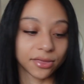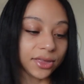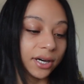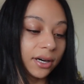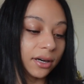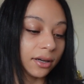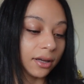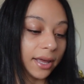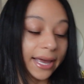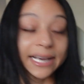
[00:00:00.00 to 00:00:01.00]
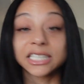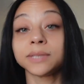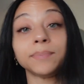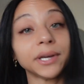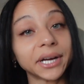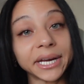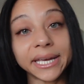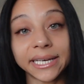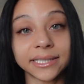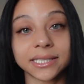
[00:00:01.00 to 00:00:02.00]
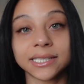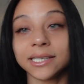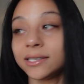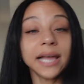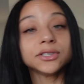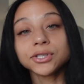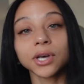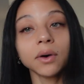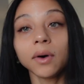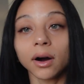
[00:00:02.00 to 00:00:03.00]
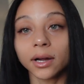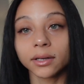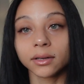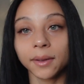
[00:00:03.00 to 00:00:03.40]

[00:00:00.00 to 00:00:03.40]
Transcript: the experiences, and so on.